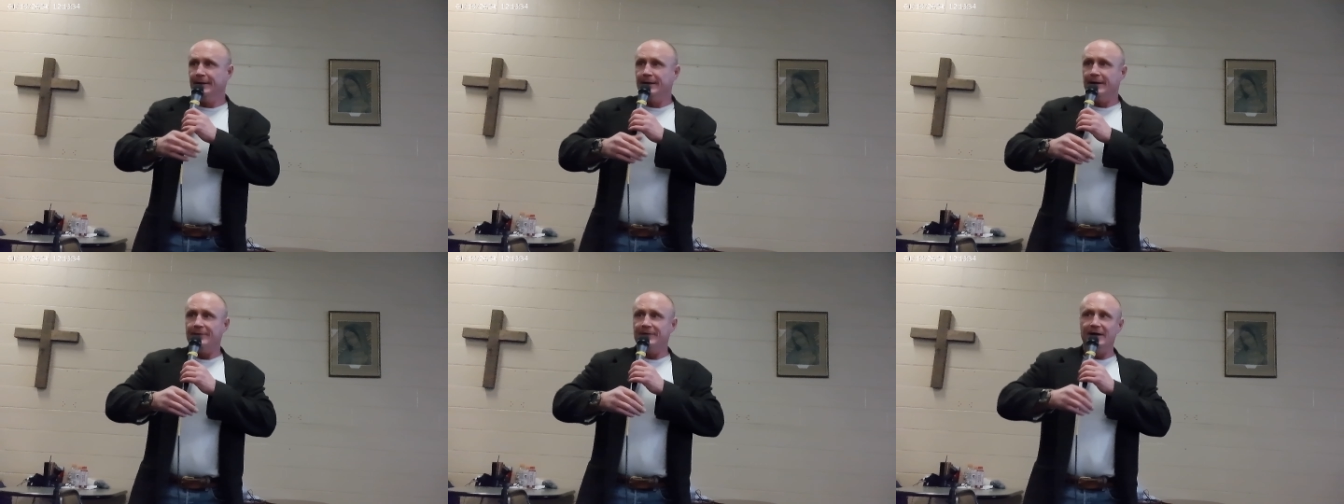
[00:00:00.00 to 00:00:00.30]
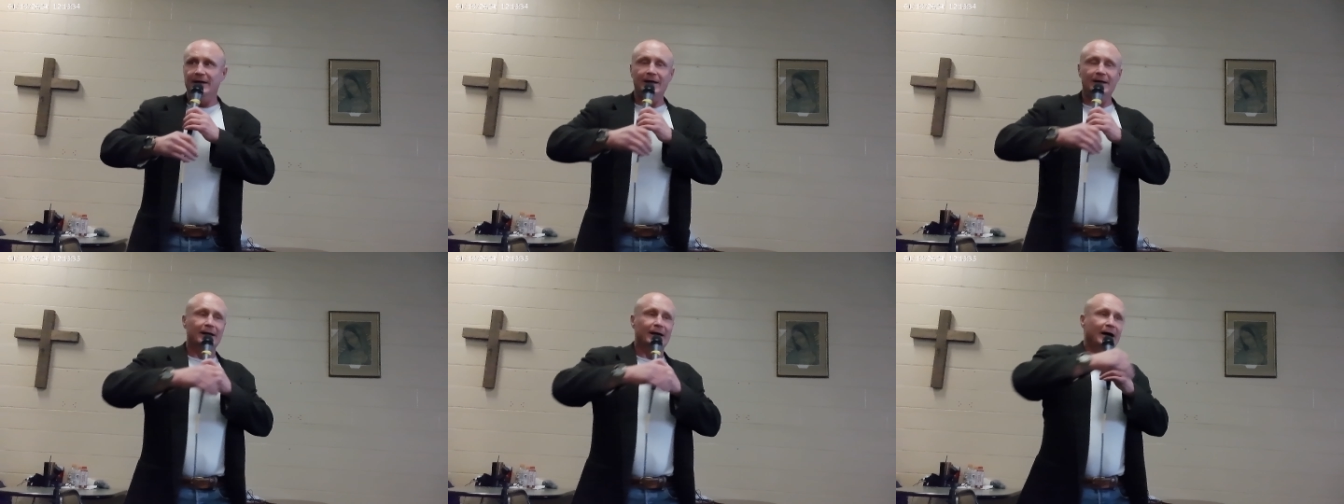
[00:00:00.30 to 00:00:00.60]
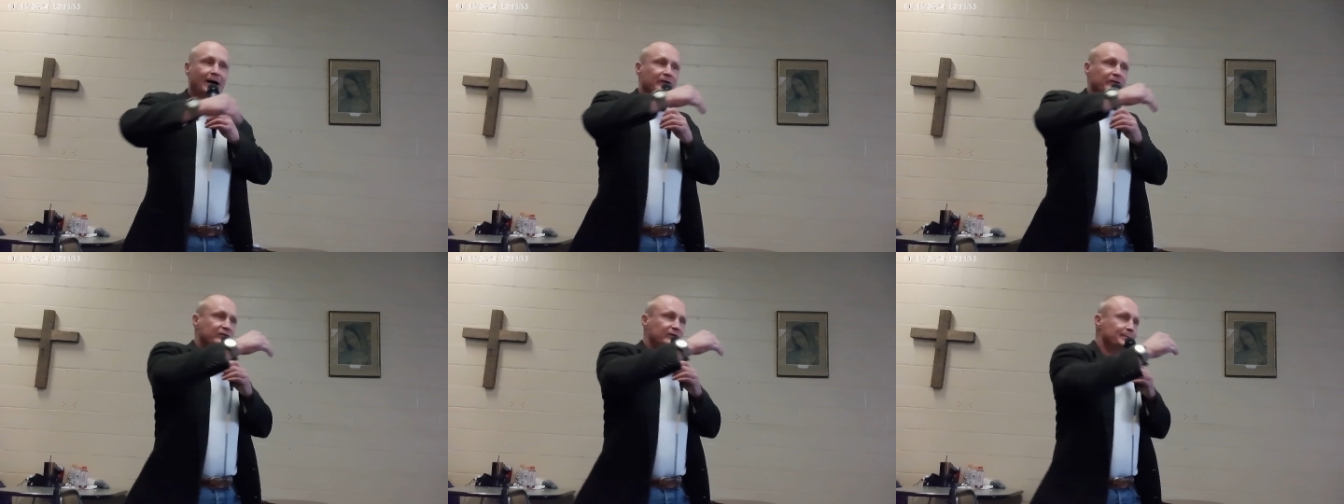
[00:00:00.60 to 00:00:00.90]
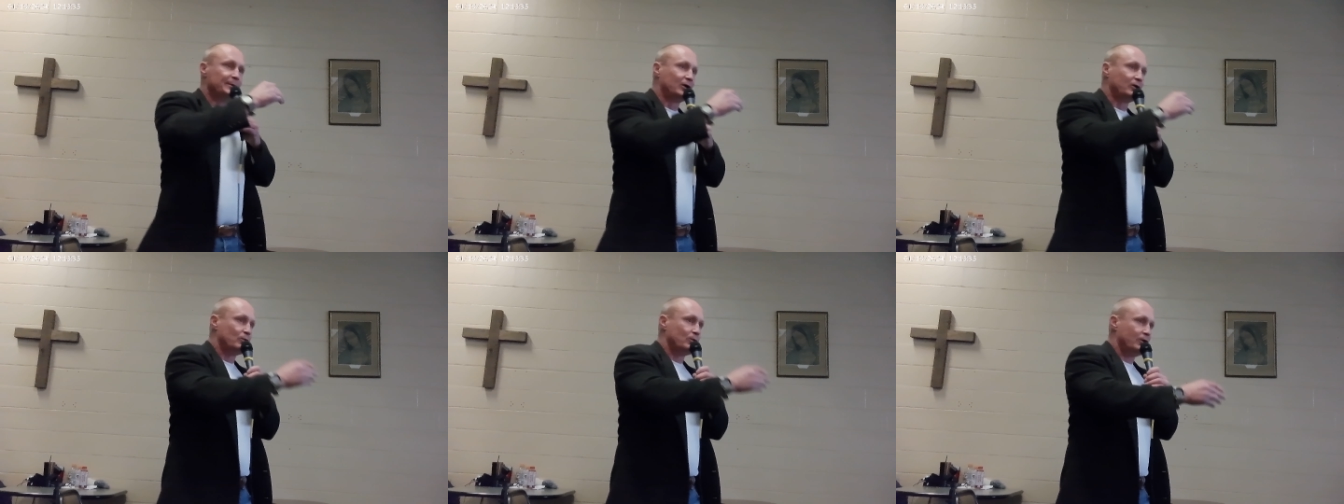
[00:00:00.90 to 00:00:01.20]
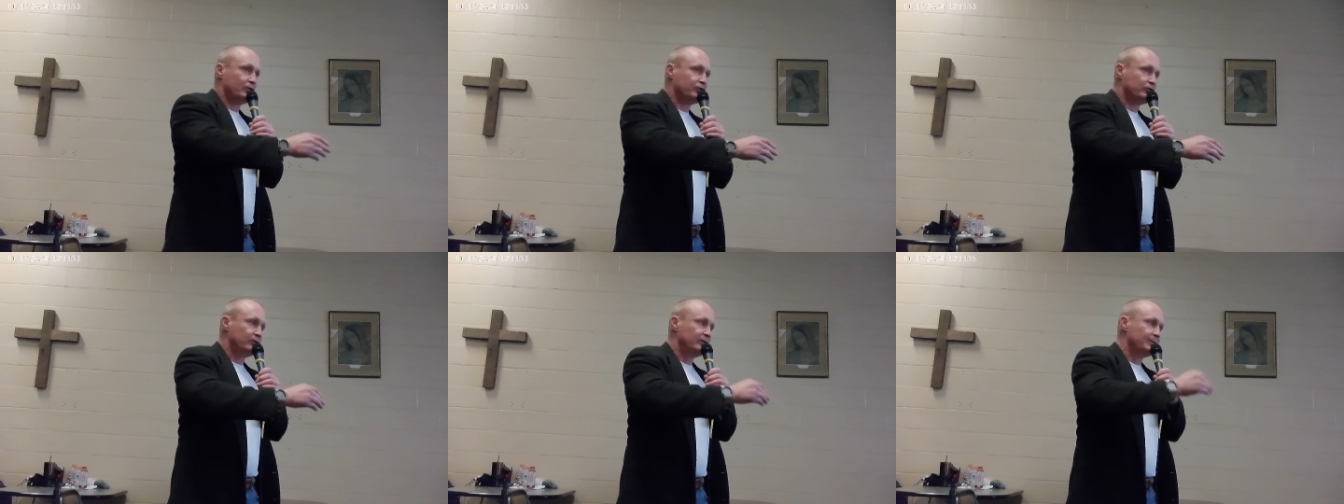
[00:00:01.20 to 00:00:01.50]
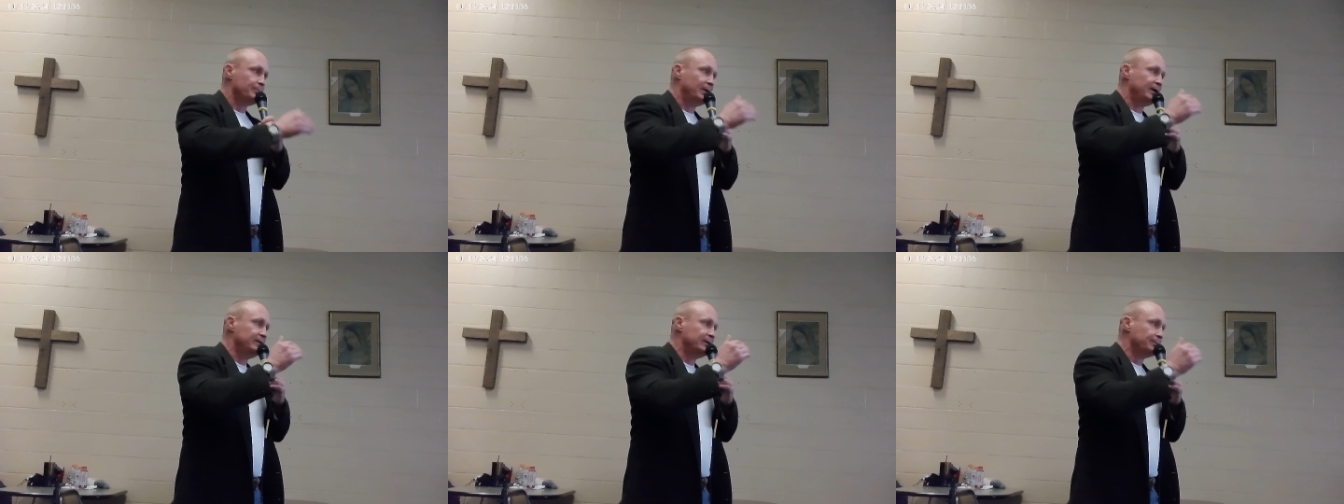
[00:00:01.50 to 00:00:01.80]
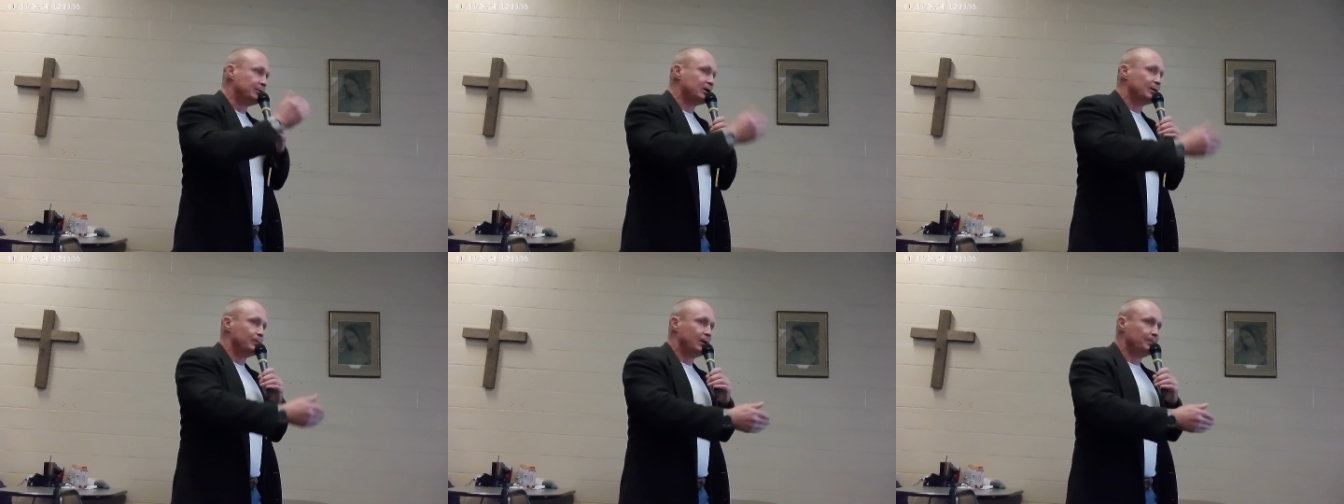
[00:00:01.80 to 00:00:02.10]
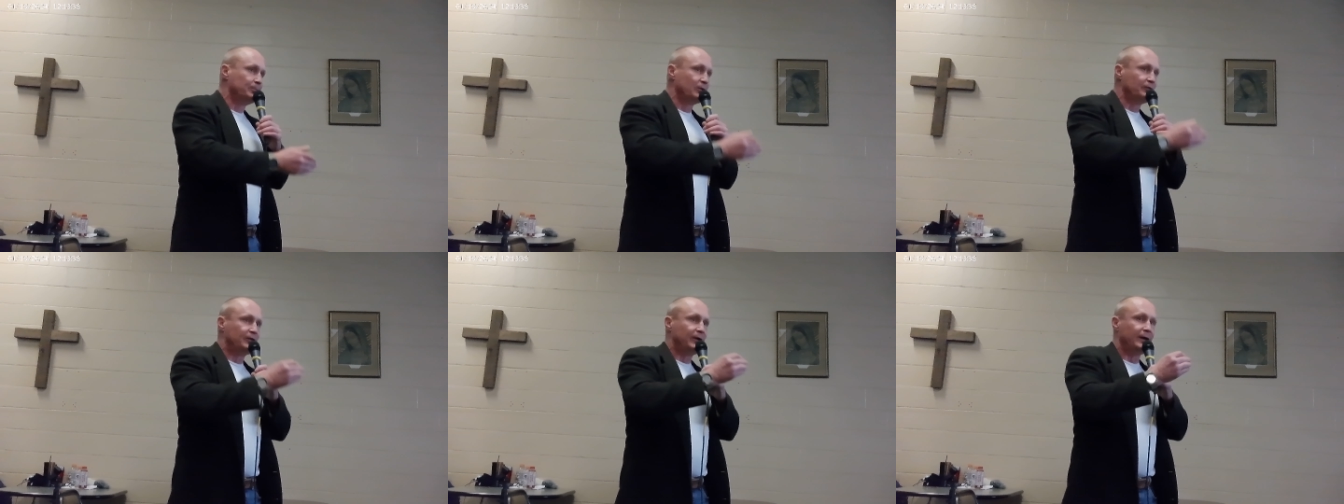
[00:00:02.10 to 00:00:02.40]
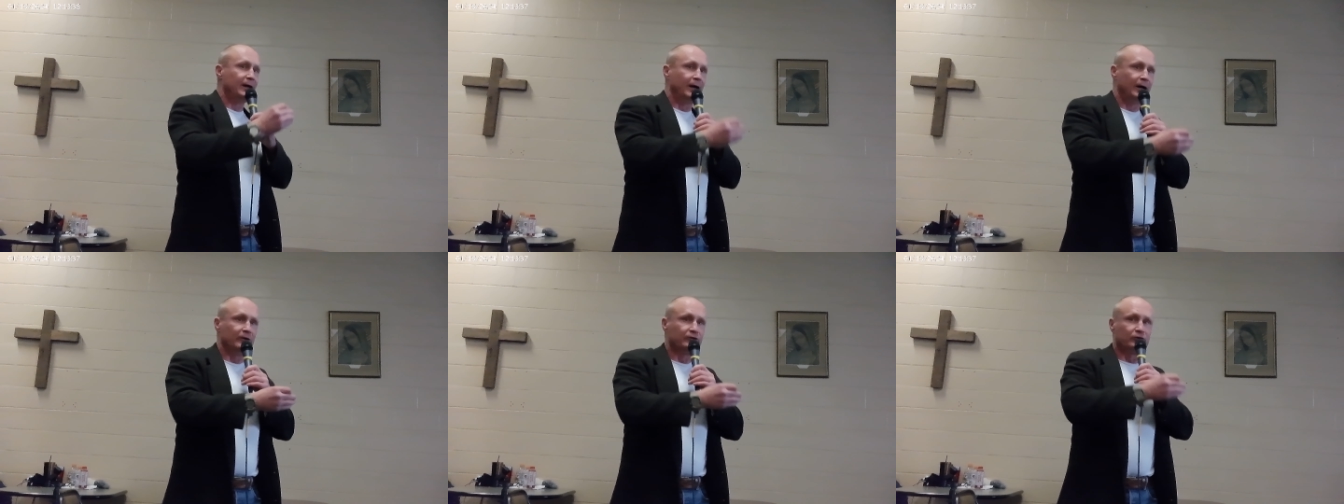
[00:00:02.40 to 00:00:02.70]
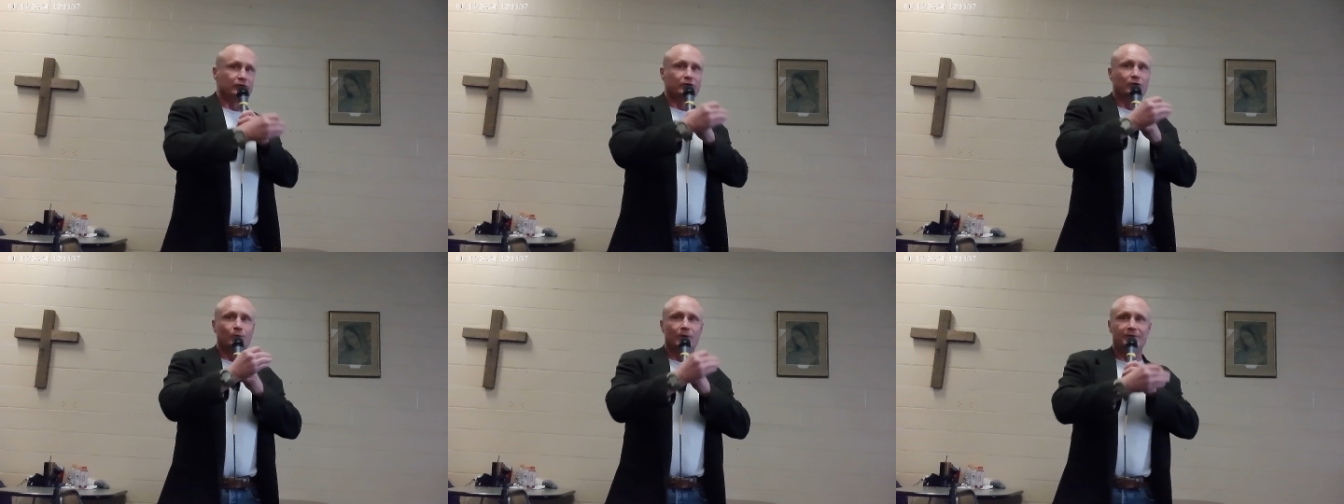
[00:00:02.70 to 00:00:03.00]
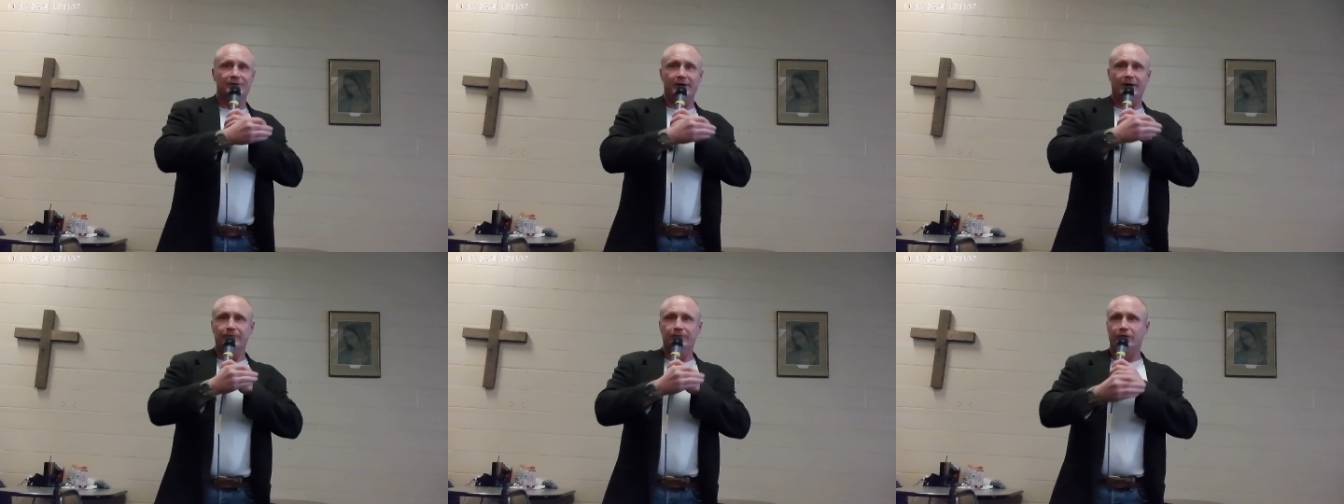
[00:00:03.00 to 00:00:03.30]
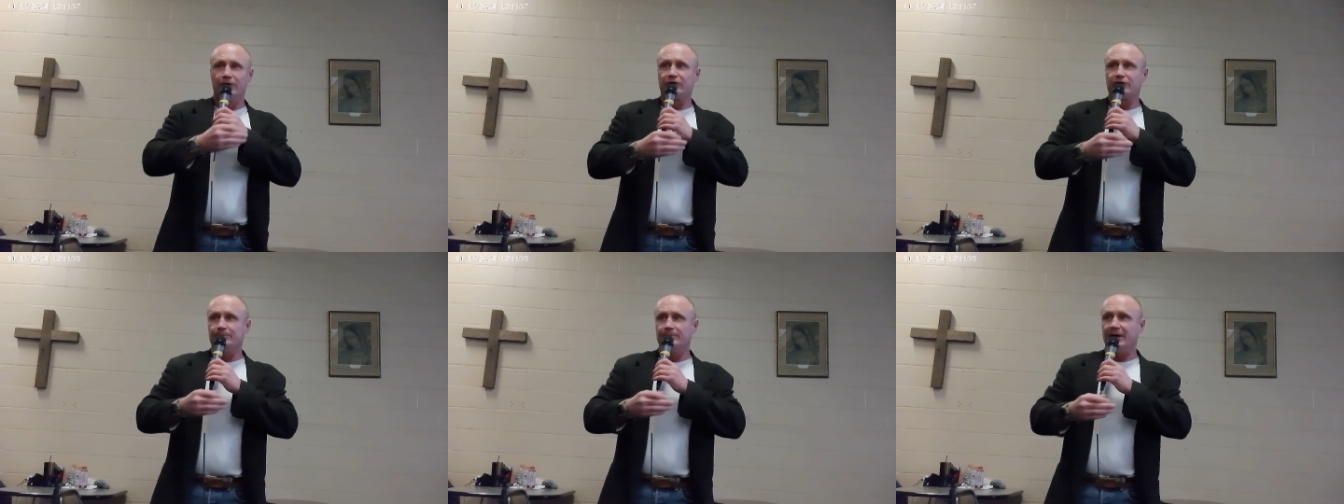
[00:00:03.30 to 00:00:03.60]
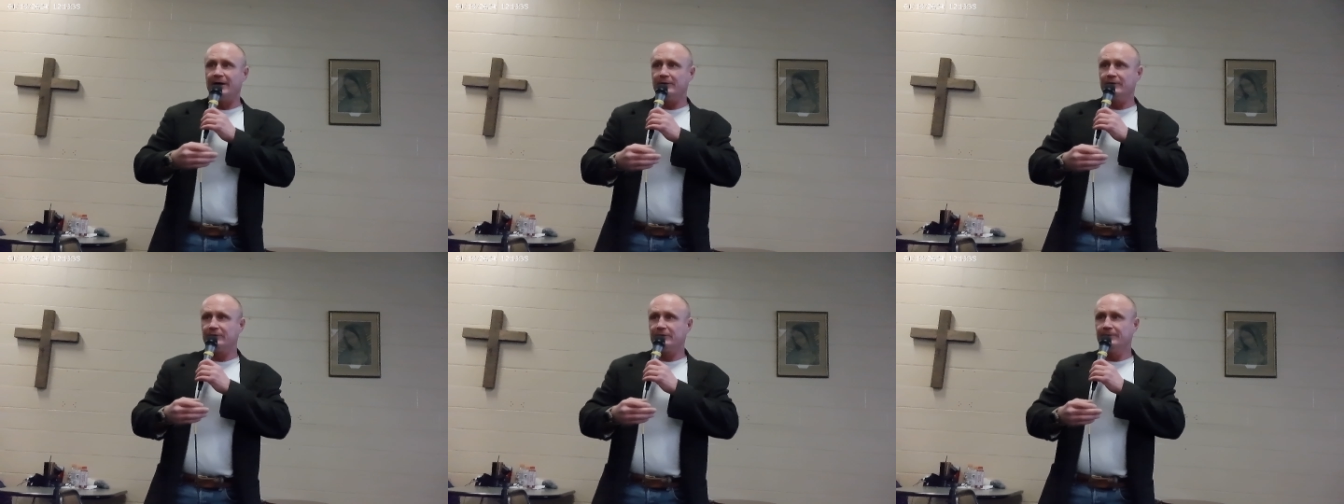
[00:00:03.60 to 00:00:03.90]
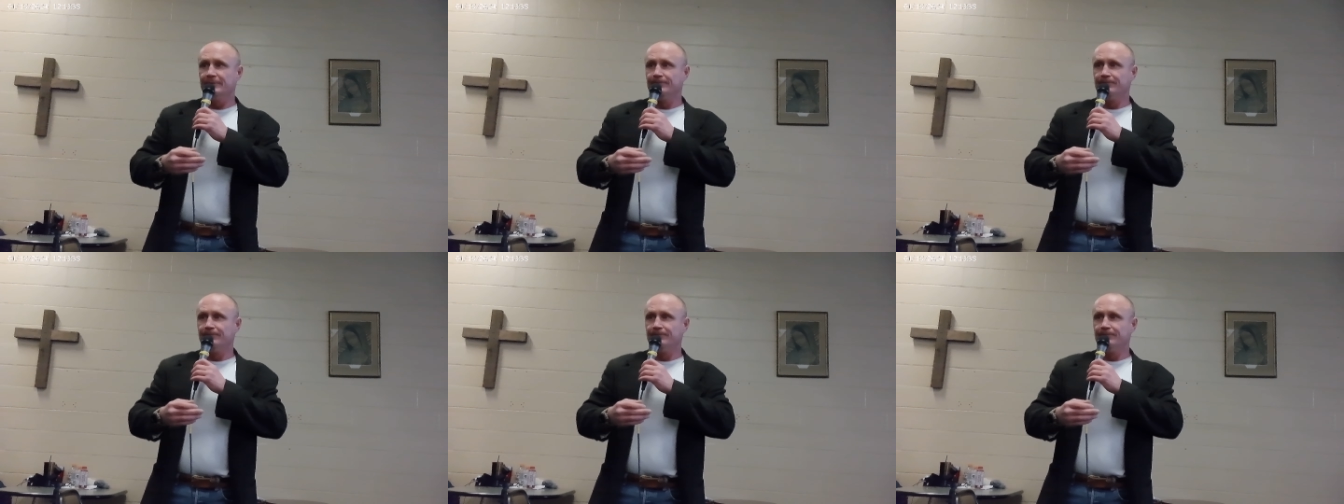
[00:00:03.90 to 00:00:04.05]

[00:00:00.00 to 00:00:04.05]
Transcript: And then he'd ask them a question that made them come up with the answer to what that verse meant.